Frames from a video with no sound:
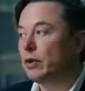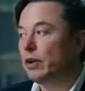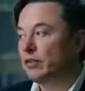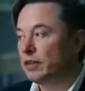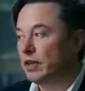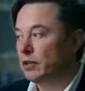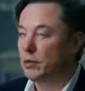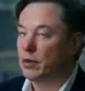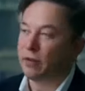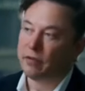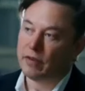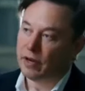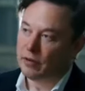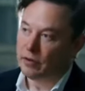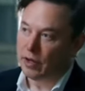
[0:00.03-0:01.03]
do want to emphasize we're
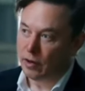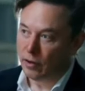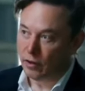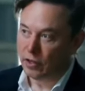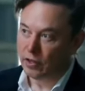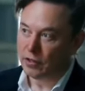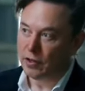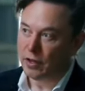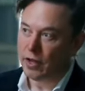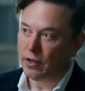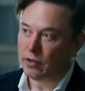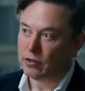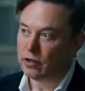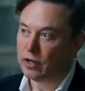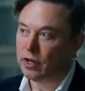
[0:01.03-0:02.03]
at an early
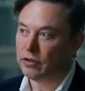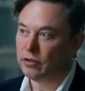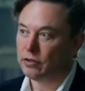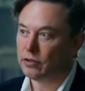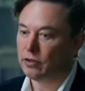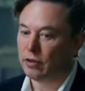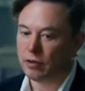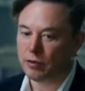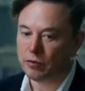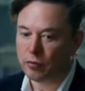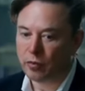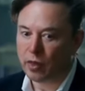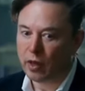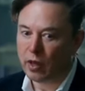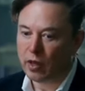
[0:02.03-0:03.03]
stage, and so
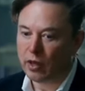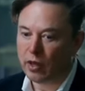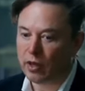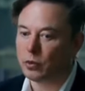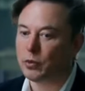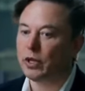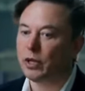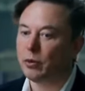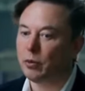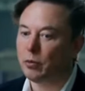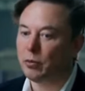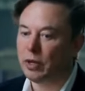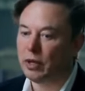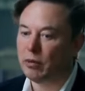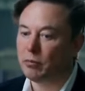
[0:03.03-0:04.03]
it really
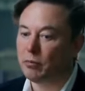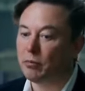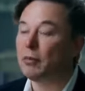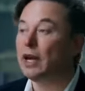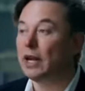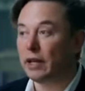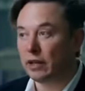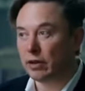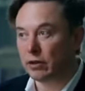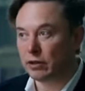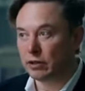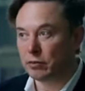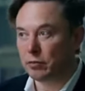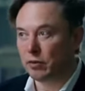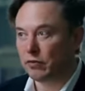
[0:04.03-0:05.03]
will be many
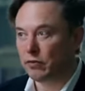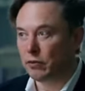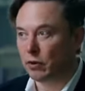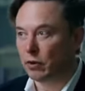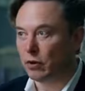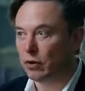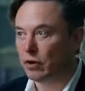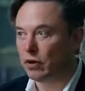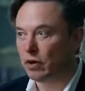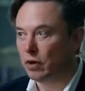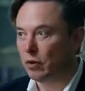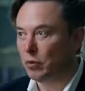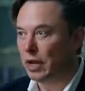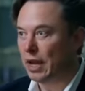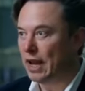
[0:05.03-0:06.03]
years before
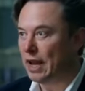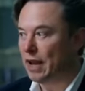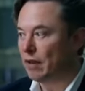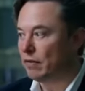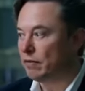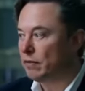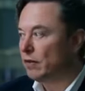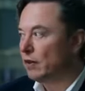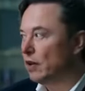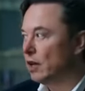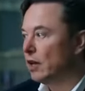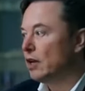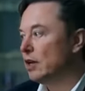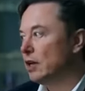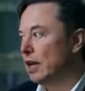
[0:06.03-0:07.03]
we have
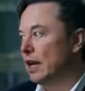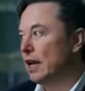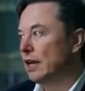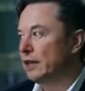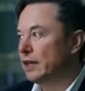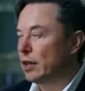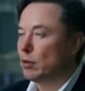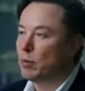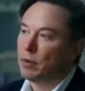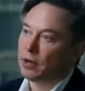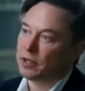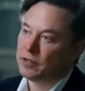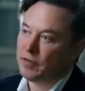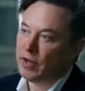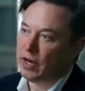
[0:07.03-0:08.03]
anything
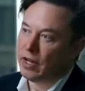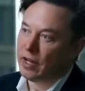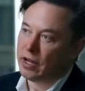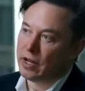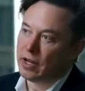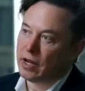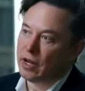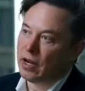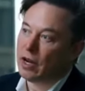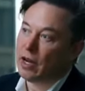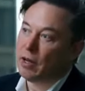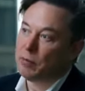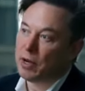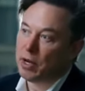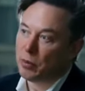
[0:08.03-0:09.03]
approximating a
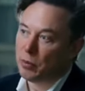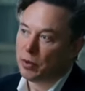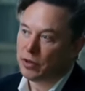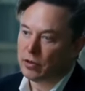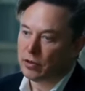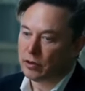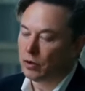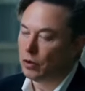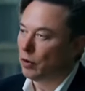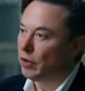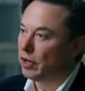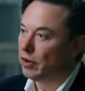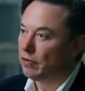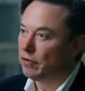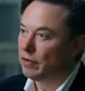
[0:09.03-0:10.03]
high bandwidth
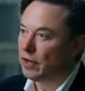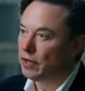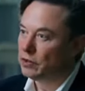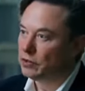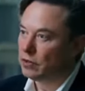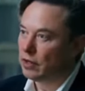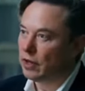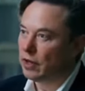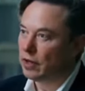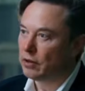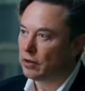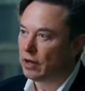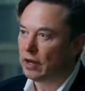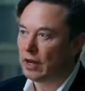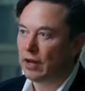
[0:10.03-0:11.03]
neural interface
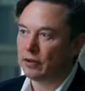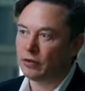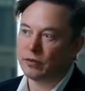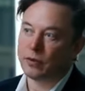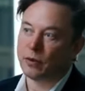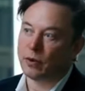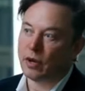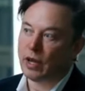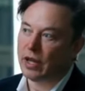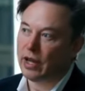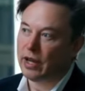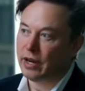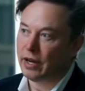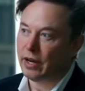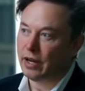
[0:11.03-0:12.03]
that allows
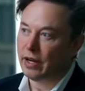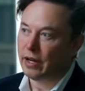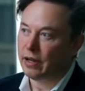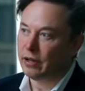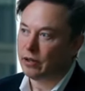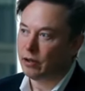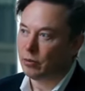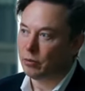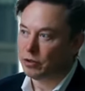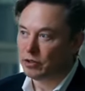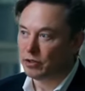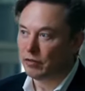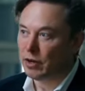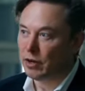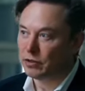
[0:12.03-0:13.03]
for AI
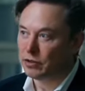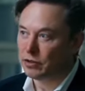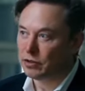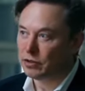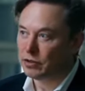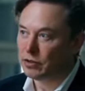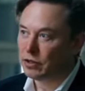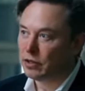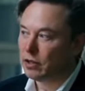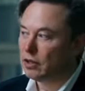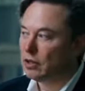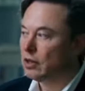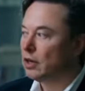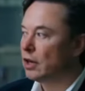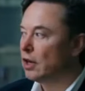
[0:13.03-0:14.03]
human symbiosis.